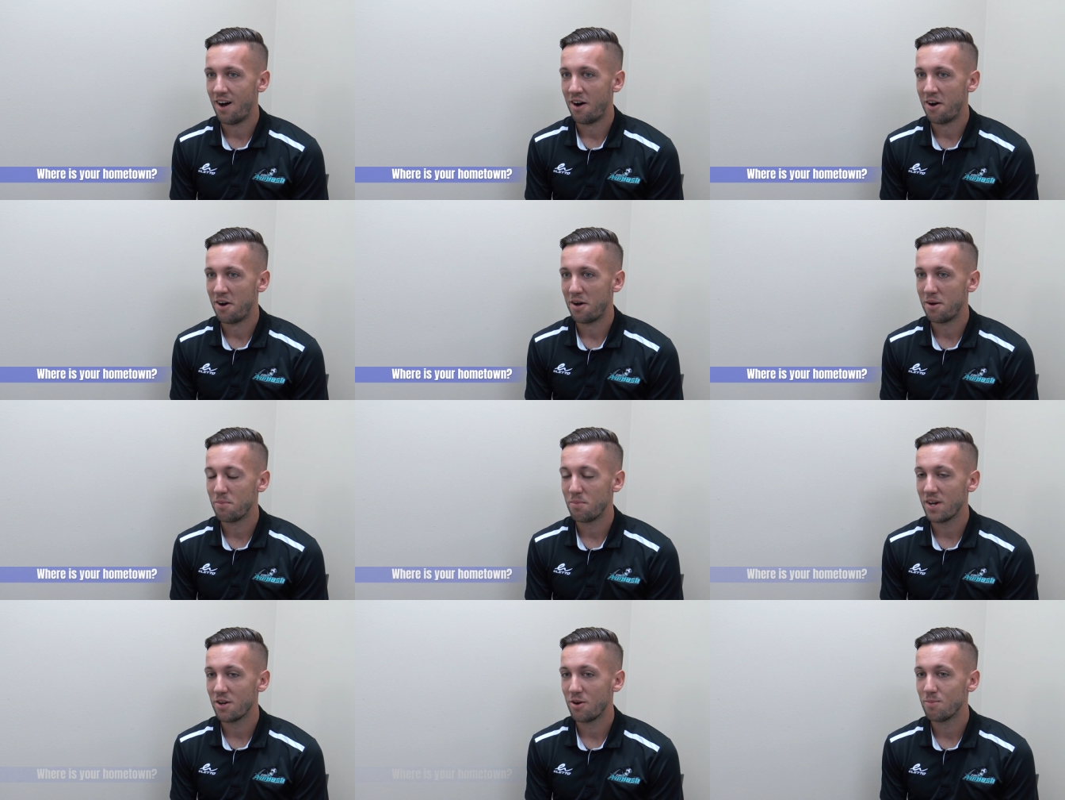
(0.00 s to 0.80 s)

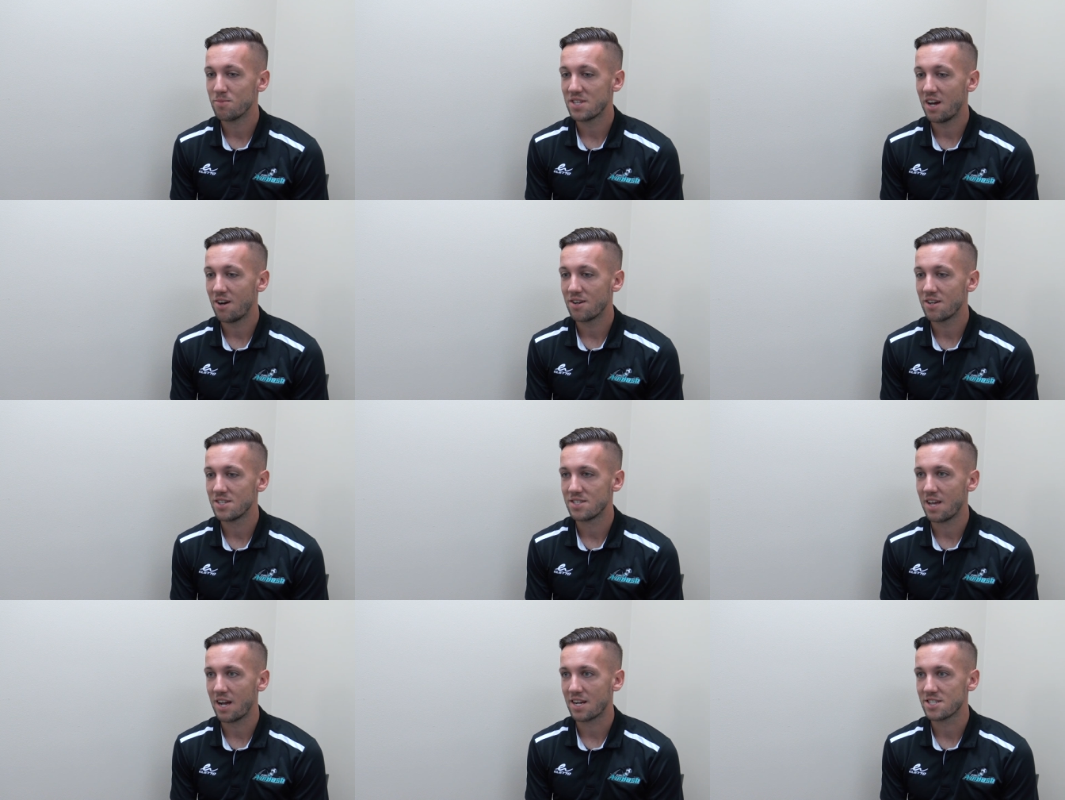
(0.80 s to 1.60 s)
Um, my hometown
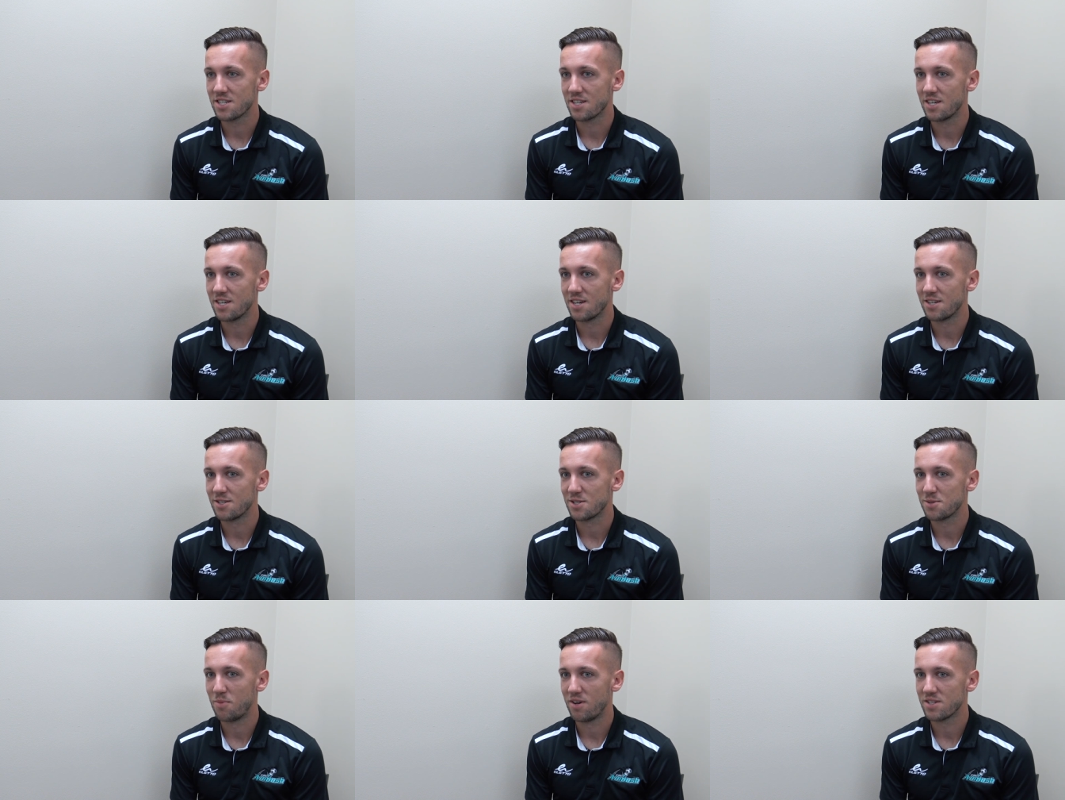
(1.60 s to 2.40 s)
is actually in
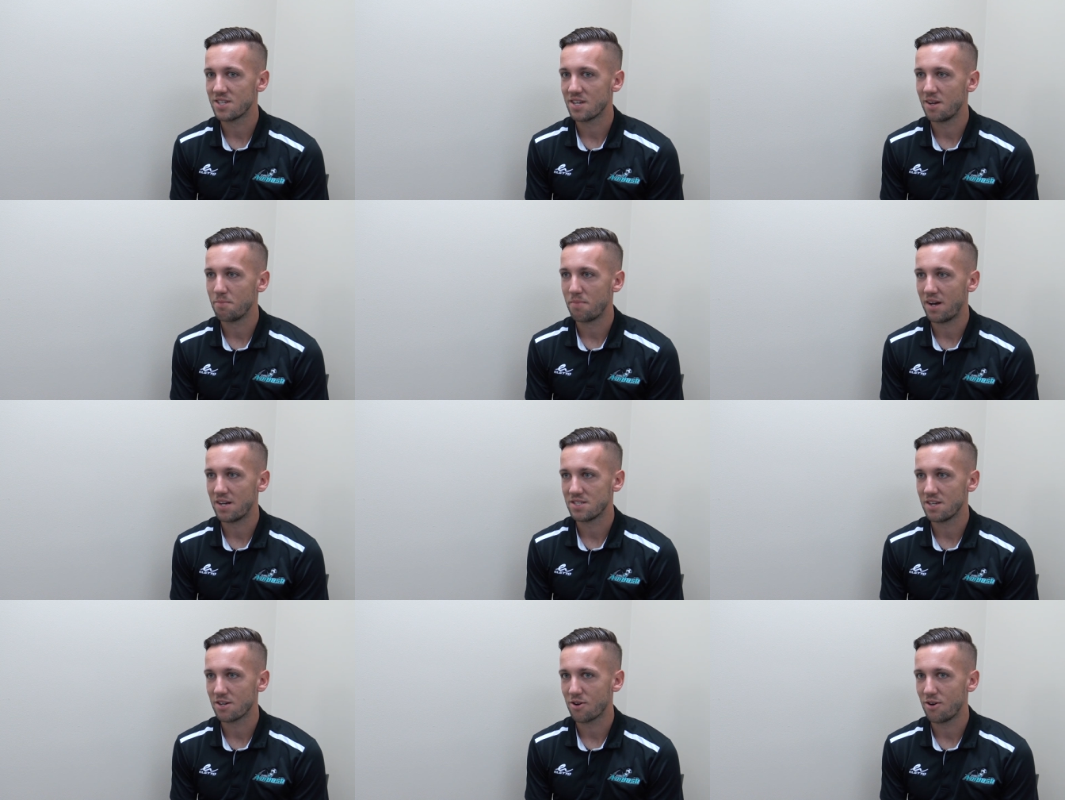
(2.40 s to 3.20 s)
a small city in
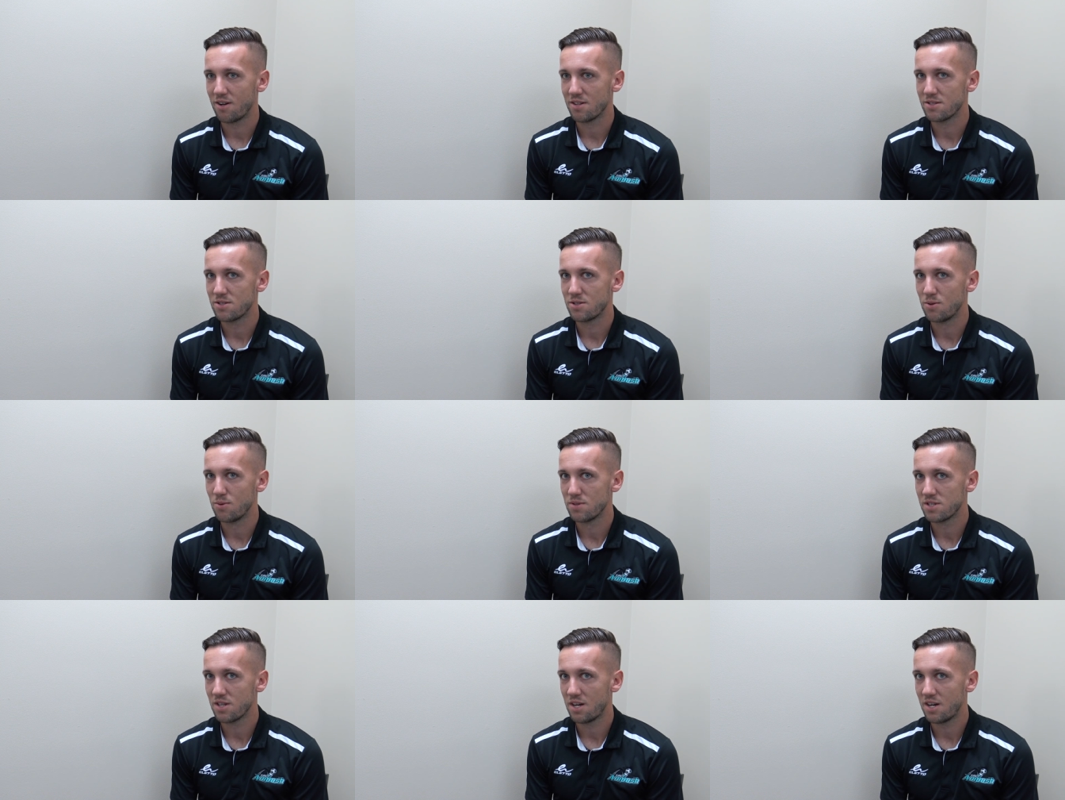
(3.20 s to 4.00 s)
Bosnia called
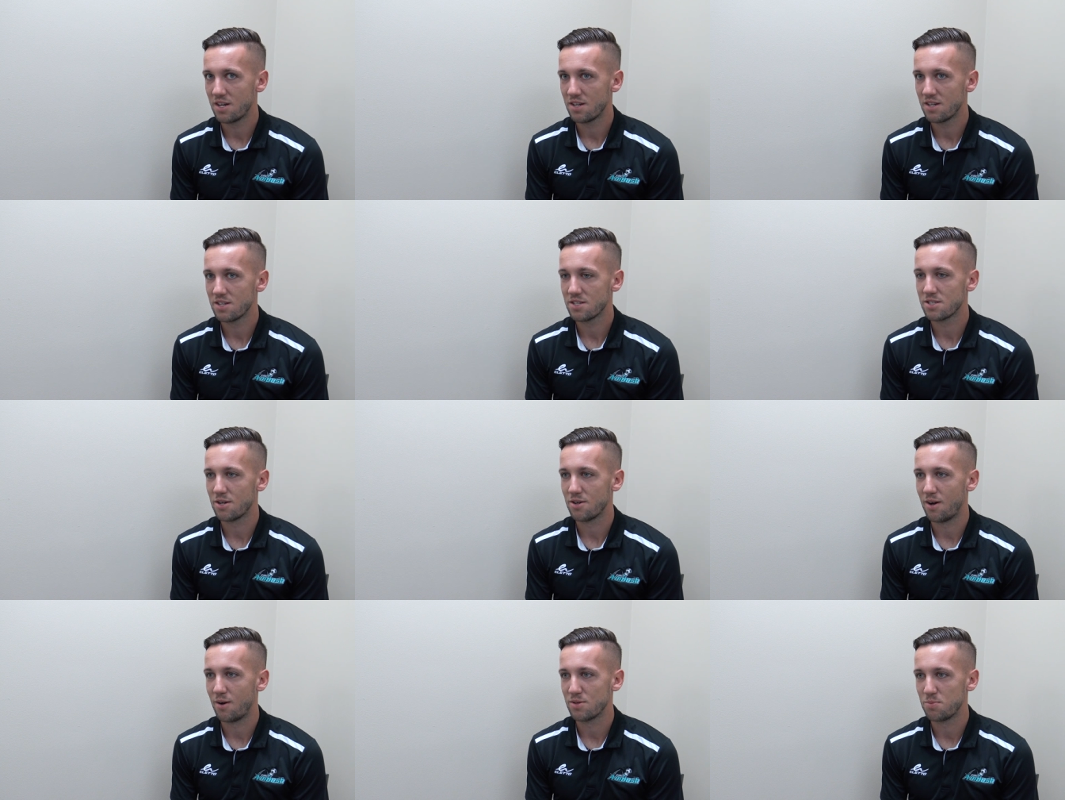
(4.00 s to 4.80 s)
Tuzla.
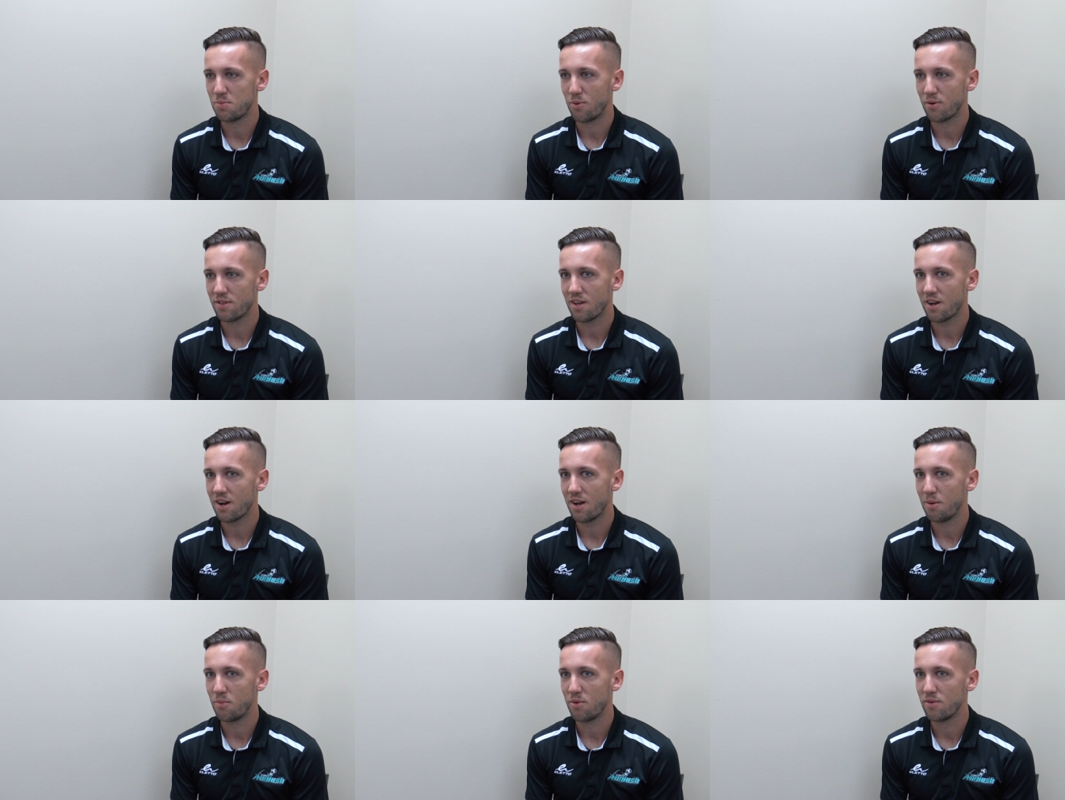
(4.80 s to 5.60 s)
So I was born
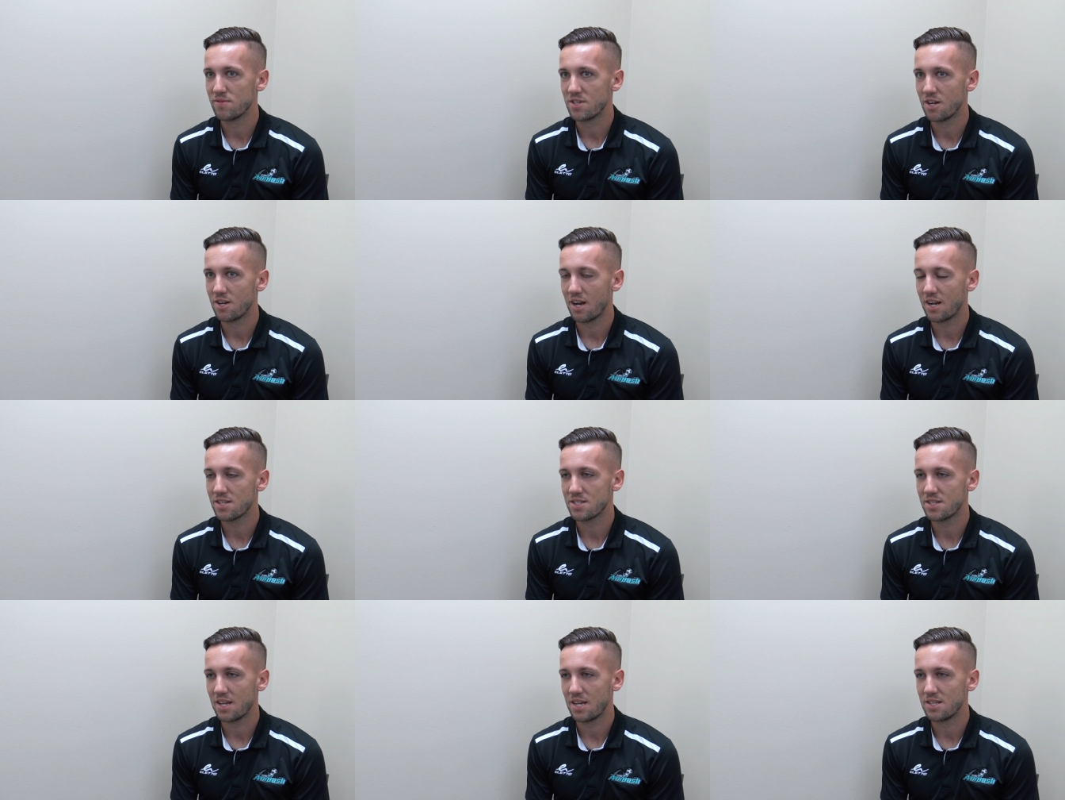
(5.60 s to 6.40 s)
there. I moved to the United
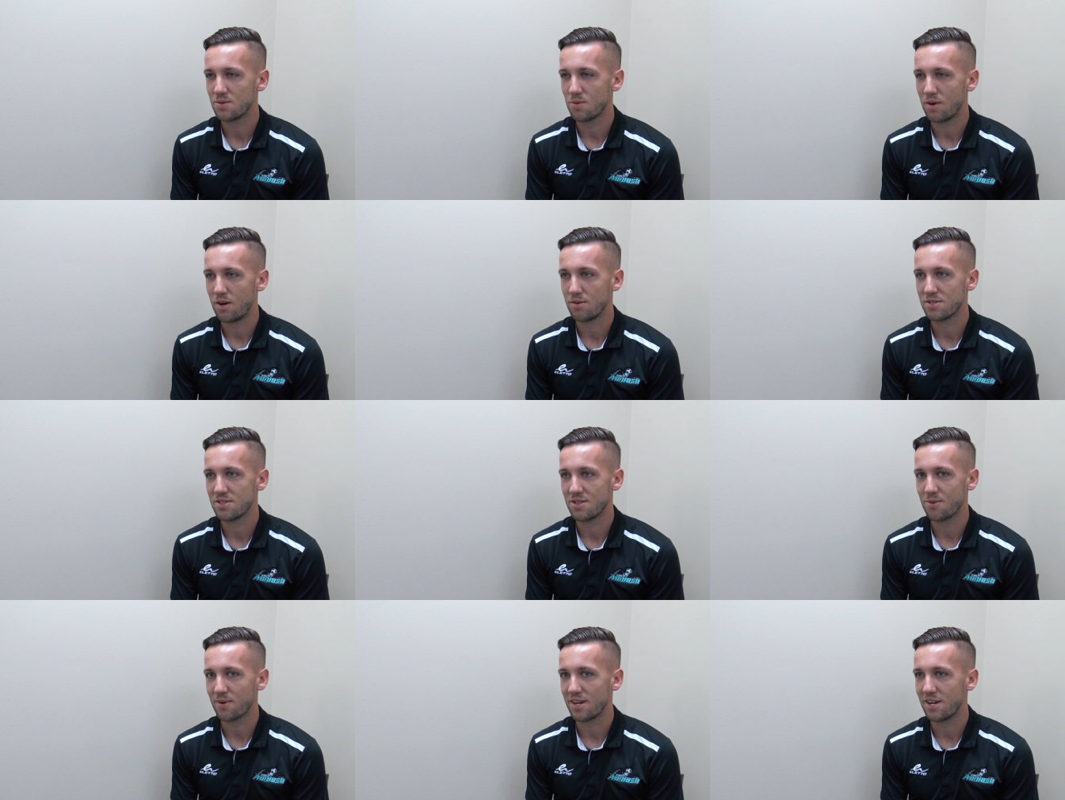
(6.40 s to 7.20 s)
States when I was
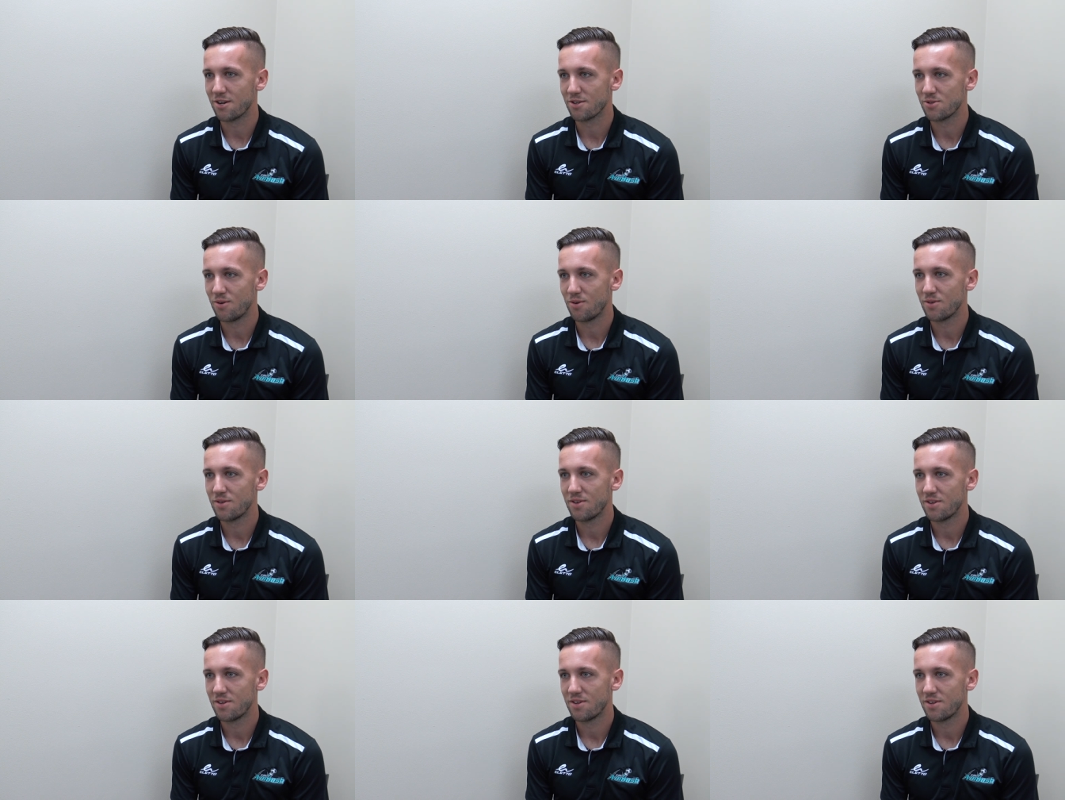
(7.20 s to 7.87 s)
three years old.